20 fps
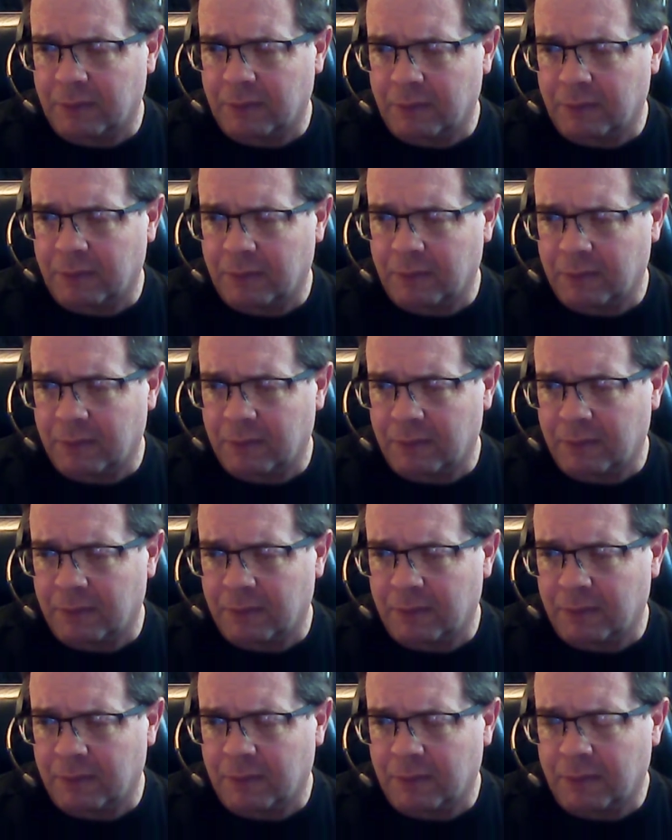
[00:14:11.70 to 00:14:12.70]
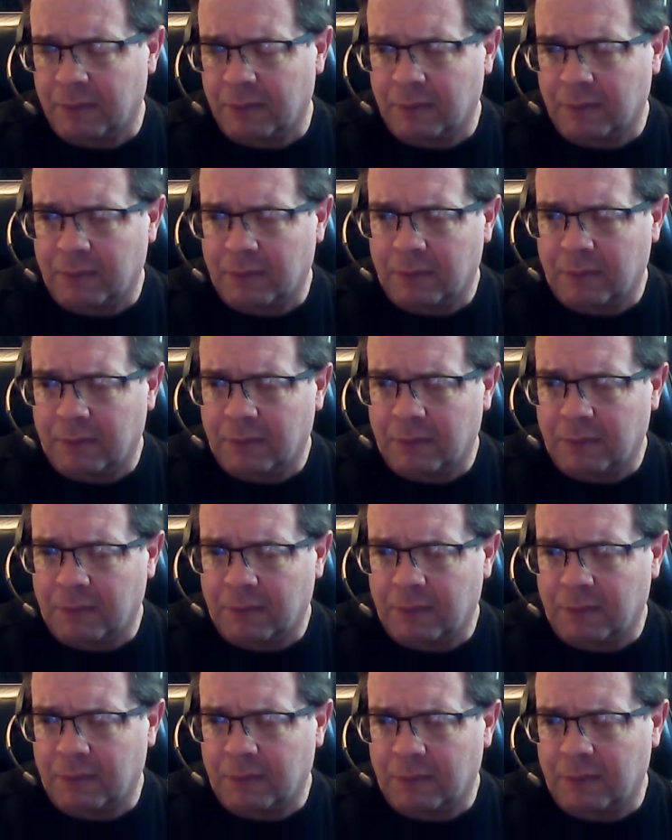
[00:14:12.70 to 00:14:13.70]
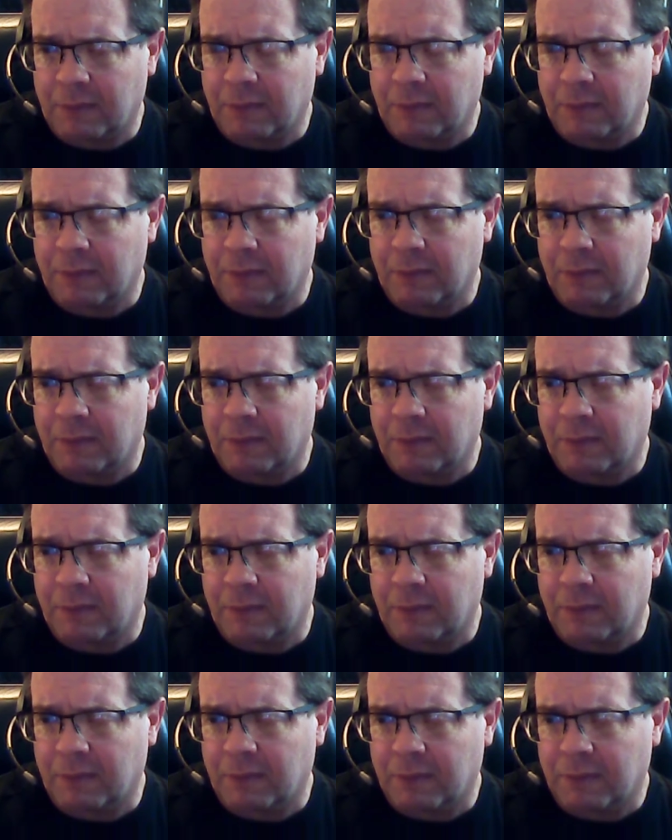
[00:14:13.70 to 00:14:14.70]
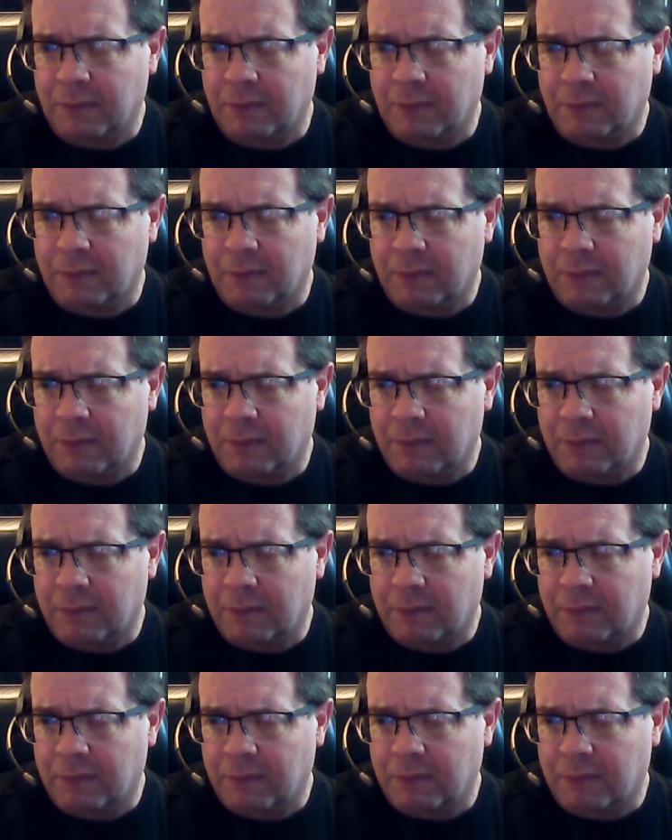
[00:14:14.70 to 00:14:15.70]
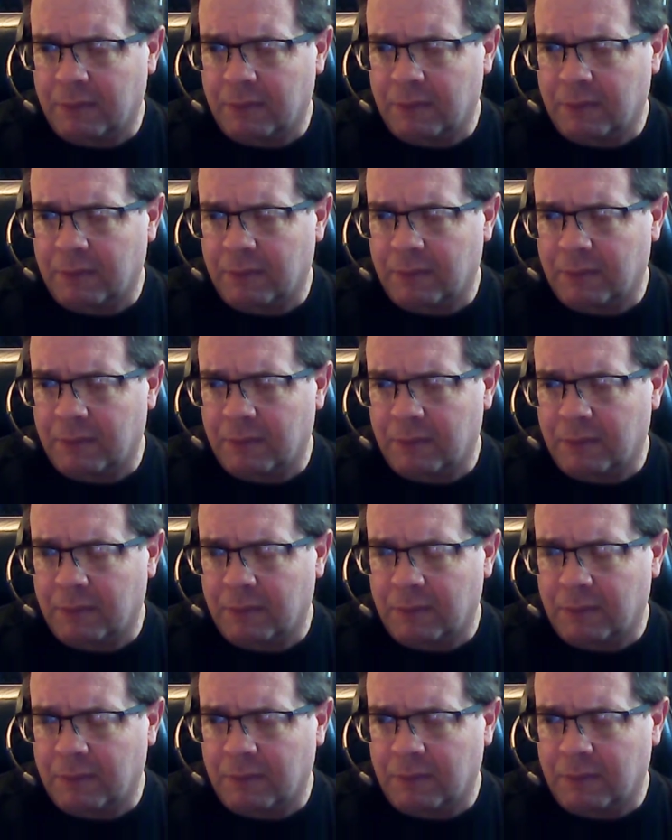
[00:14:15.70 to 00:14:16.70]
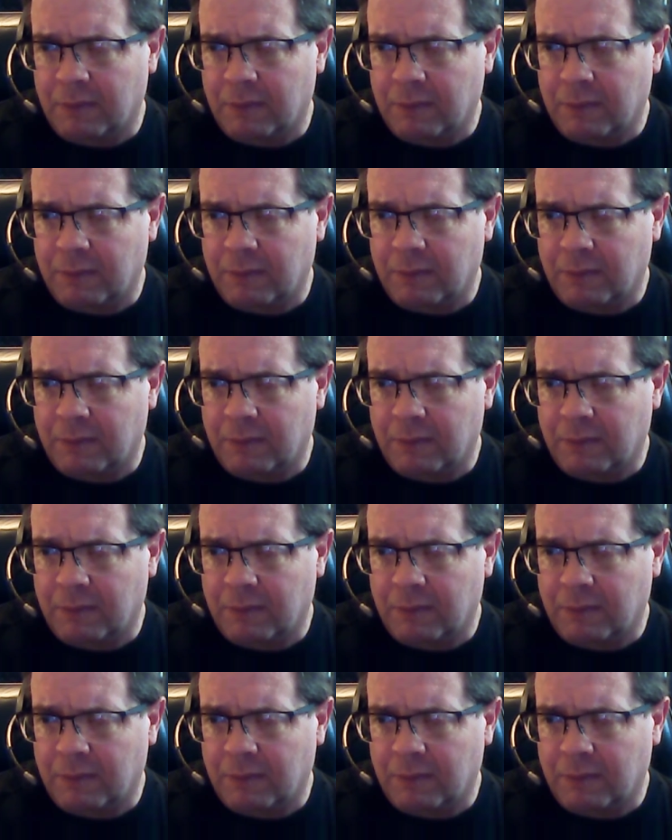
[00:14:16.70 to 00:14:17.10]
This person isn't speaking.